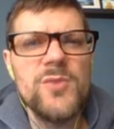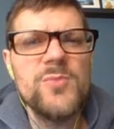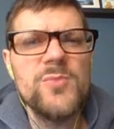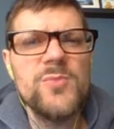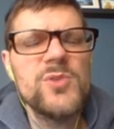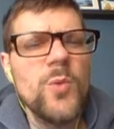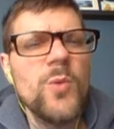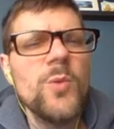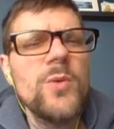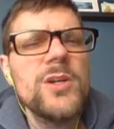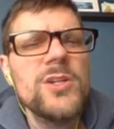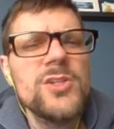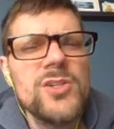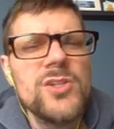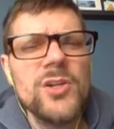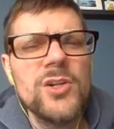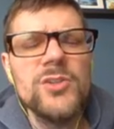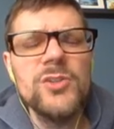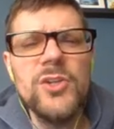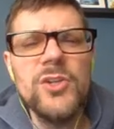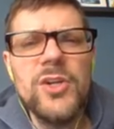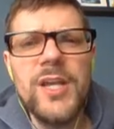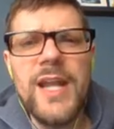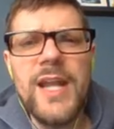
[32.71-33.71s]
So what we're going to start
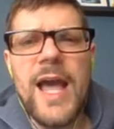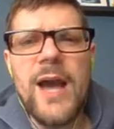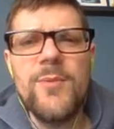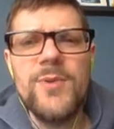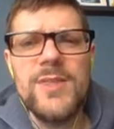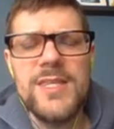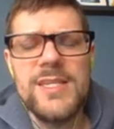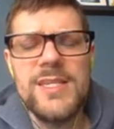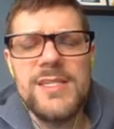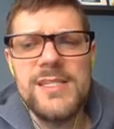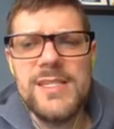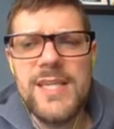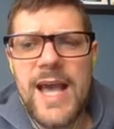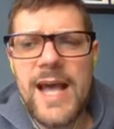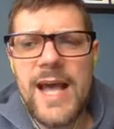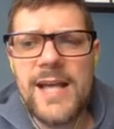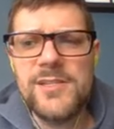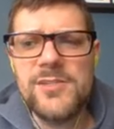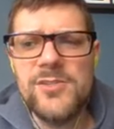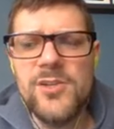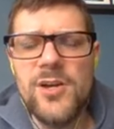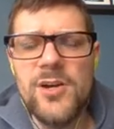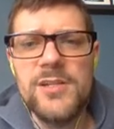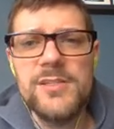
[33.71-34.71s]
looking at with these gas
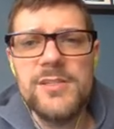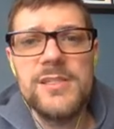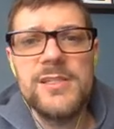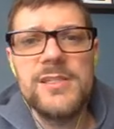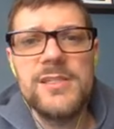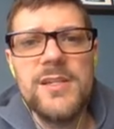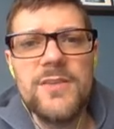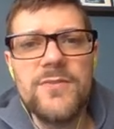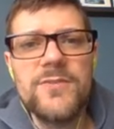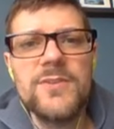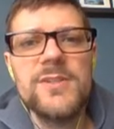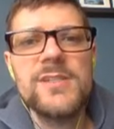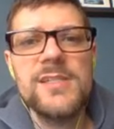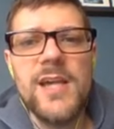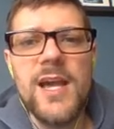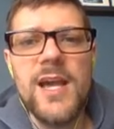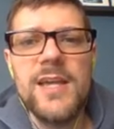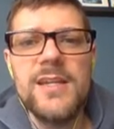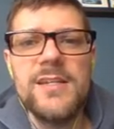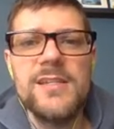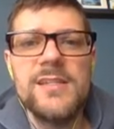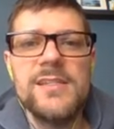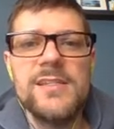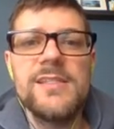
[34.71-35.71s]
laws is different
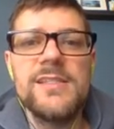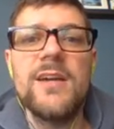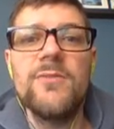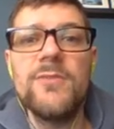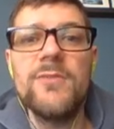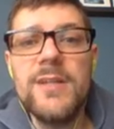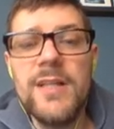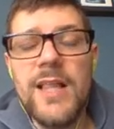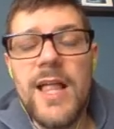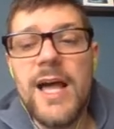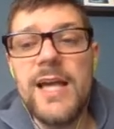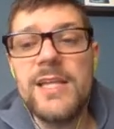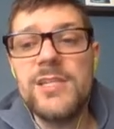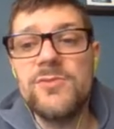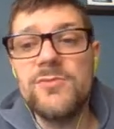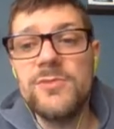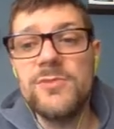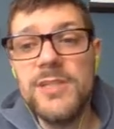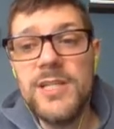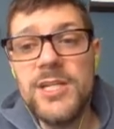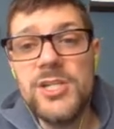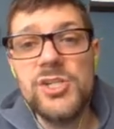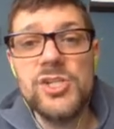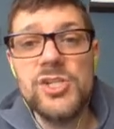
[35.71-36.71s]
scientists that realized
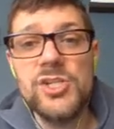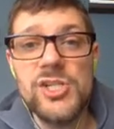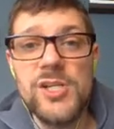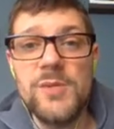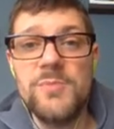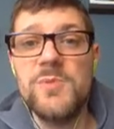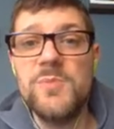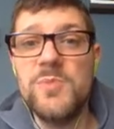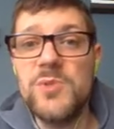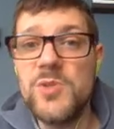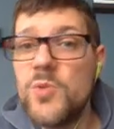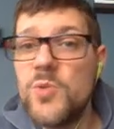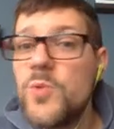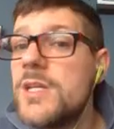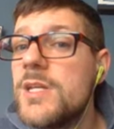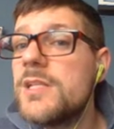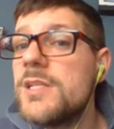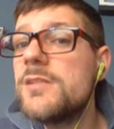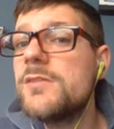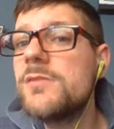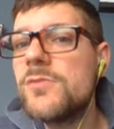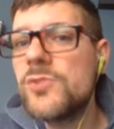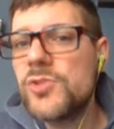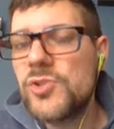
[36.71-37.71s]
relationships
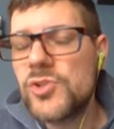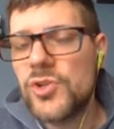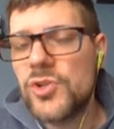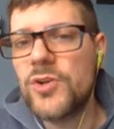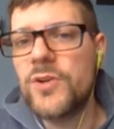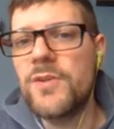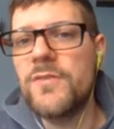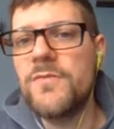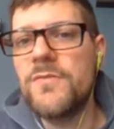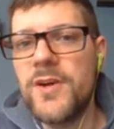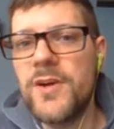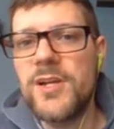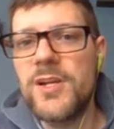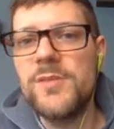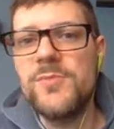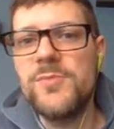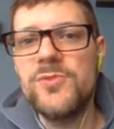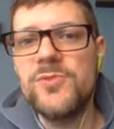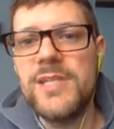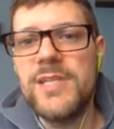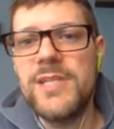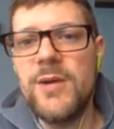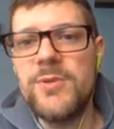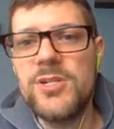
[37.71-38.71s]
between certain variables
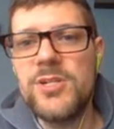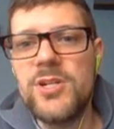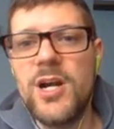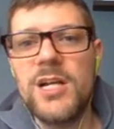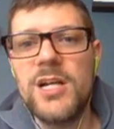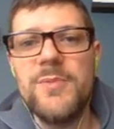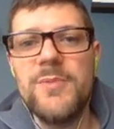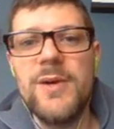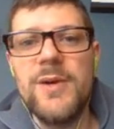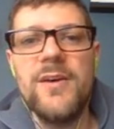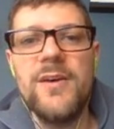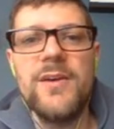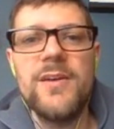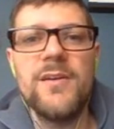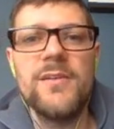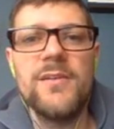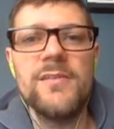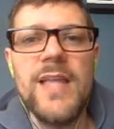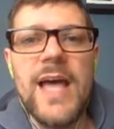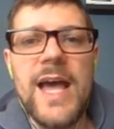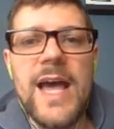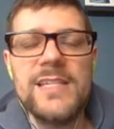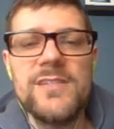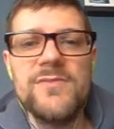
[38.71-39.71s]
that we talked about in our
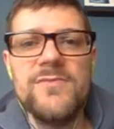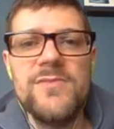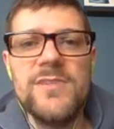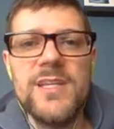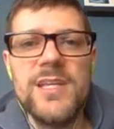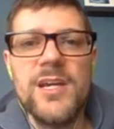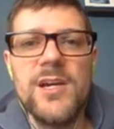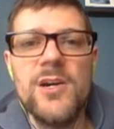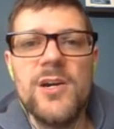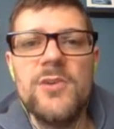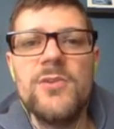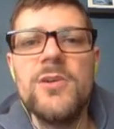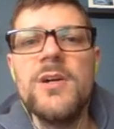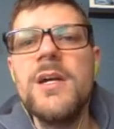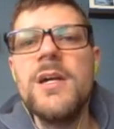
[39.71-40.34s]
last video,